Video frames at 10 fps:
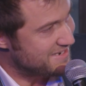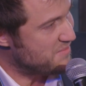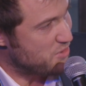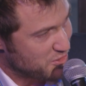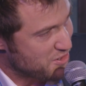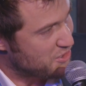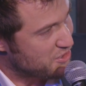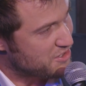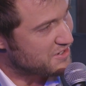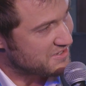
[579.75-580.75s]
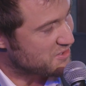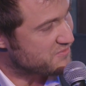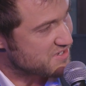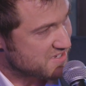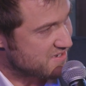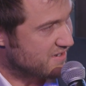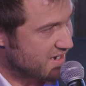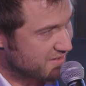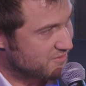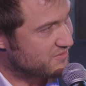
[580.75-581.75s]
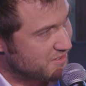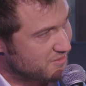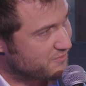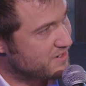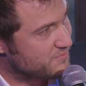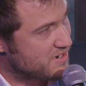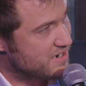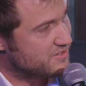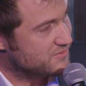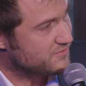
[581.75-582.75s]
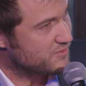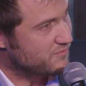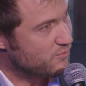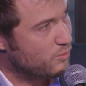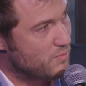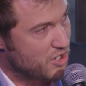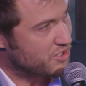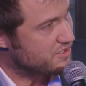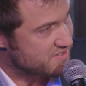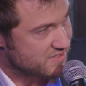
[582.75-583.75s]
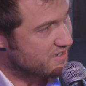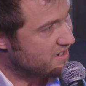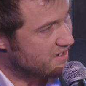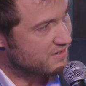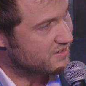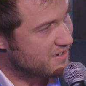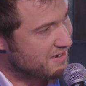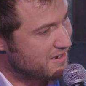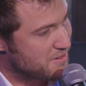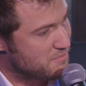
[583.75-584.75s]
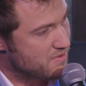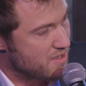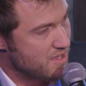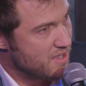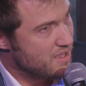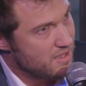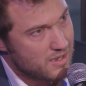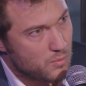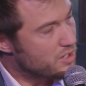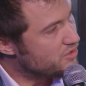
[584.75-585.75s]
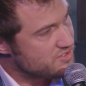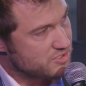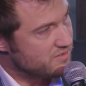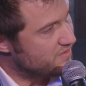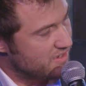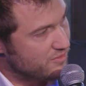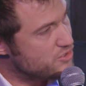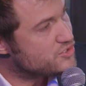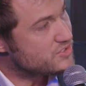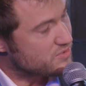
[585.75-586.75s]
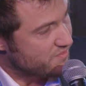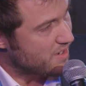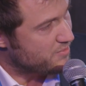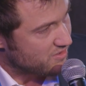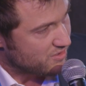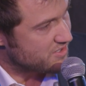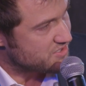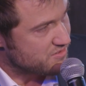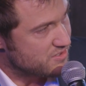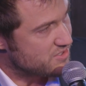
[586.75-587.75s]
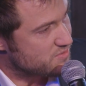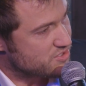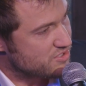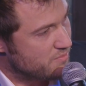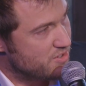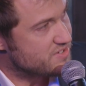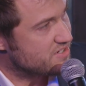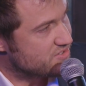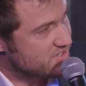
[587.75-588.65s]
demo going on. It's obviously like the thing in the front mind of all marketers today. What are those sort of evolutions which have happened in the last 3 years which are most